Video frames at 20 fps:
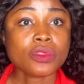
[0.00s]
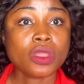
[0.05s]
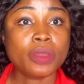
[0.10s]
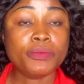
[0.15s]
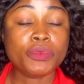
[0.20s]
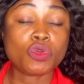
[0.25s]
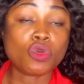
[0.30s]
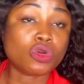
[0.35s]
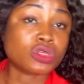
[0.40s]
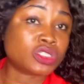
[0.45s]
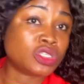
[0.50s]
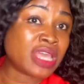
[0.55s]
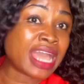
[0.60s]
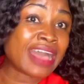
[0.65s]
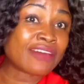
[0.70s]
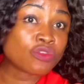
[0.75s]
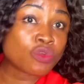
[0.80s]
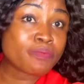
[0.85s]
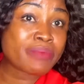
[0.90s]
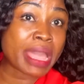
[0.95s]
because they
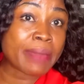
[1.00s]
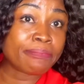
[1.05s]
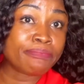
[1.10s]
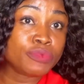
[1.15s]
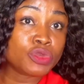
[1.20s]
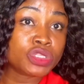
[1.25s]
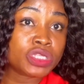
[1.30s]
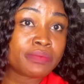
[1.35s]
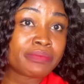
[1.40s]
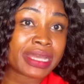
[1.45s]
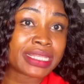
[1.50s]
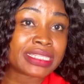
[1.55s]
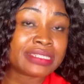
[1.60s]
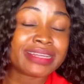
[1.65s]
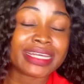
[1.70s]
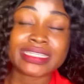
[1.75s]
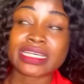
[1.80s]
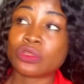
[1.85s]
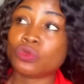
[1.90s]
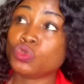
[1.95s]
have to buy building
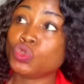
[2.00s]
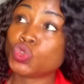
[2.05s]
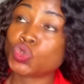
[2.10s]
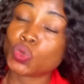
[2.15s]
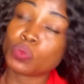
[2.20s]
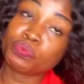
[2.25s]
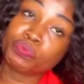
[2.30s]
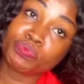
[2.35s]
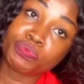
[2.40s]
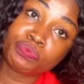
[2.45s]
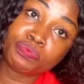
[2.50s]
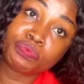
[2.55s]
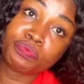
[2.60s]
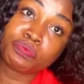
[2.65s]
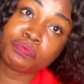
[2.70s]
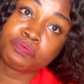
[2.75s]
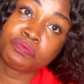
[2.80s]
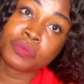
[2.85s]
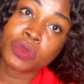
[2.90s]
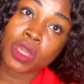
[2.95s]
materials that they need to
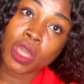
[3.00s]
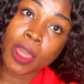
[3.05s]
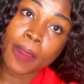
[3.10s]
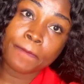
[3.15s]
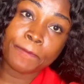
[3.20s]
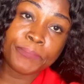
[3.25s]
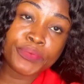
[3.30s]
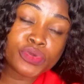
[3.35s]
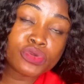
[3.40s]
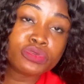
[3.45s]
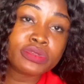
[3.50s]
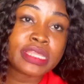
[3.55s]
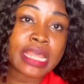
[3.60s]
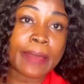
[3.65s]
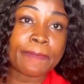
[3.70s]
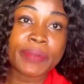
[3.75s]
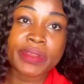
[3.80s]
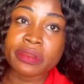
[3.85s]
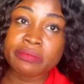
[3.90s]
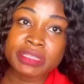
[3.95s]
build their
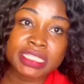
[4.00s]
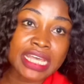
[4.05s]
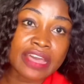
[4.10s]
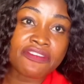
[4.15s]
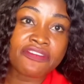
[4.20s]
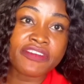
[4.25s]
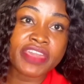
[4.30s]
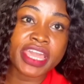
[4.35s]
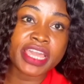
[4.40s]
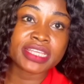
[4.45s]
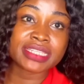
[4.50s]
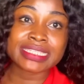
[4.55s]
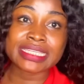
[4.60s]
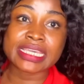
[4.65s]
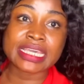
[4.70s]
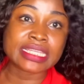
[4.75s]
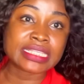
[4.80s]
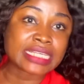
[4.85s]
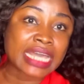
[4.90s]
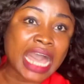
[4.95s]
perimeter fence,
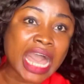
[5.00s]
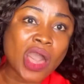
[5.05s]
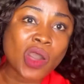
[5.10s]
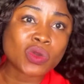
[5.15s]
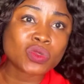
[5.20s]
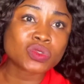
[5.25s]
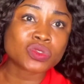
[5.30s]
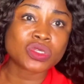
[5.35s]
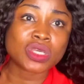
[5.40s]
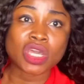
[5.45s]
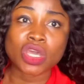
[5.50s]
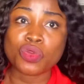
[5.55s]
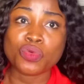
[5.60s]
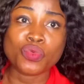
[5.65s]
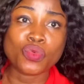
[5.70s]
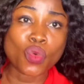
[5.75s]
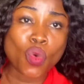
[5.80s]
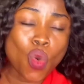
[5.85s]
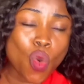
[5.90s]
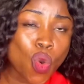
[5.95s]
gatehouse,
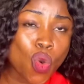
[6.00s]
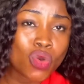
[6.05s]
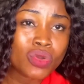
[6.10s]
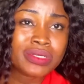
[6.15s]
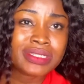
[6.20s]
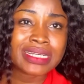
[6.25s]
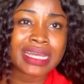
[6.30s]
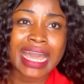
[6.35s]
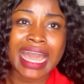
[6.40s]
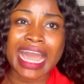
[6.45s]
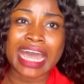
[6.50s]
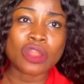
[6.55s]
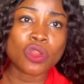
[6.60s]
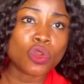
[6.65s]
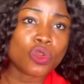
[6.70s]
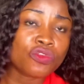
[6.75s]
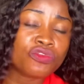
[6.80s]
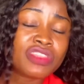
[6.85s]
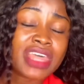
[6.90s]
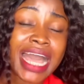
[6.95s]
road, and
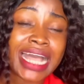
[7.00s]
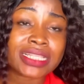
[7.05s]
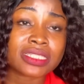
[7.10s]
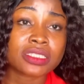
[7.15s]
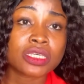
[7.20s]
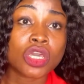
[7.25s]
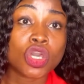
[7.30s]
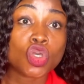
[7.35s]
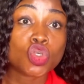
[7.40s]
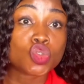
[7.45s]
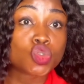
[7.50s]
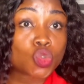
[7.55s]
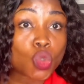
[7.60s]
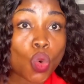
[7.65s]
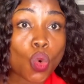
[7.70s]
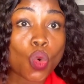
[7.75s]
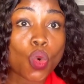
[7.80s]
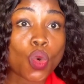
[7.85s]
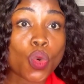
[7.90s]
all of that. So